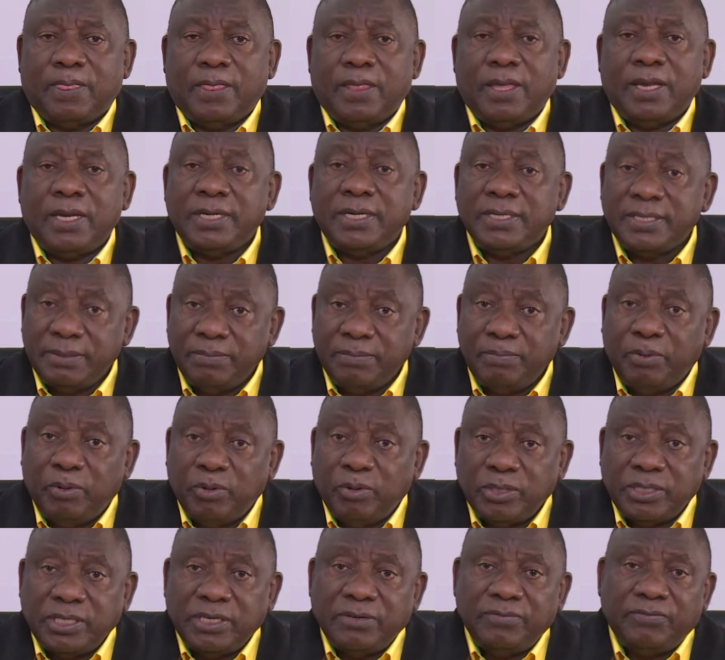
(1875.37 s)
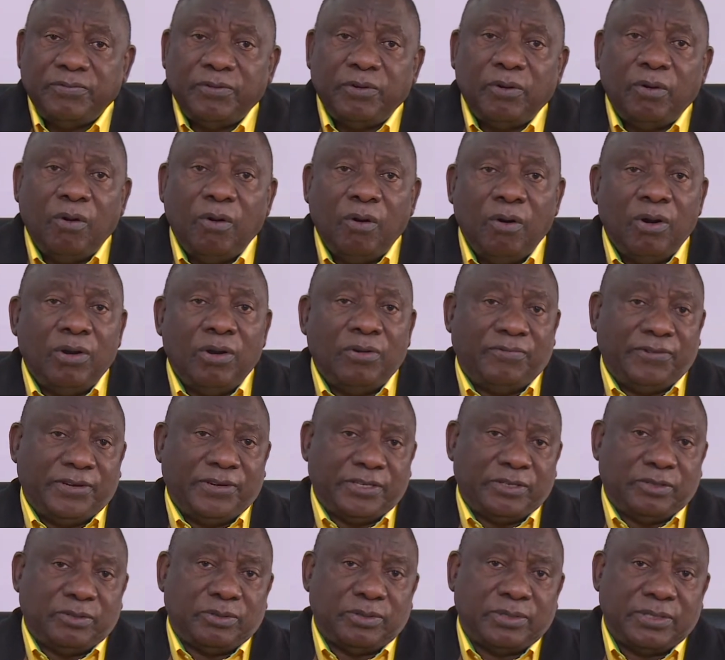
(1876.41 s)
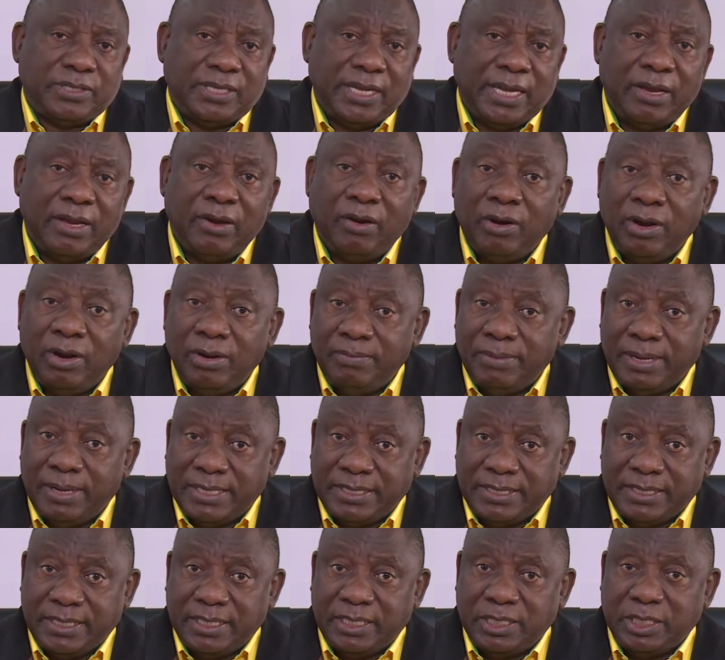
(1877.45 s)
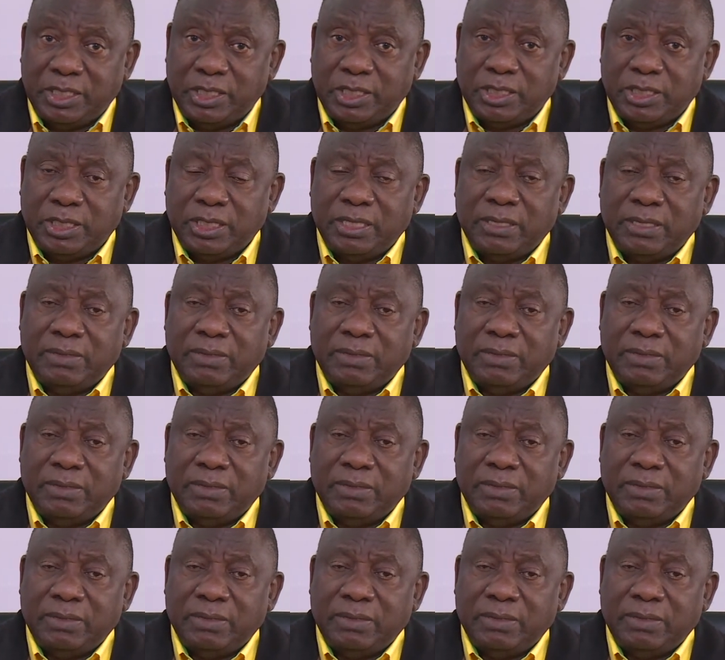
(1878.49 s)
It is important for all of us to stay on message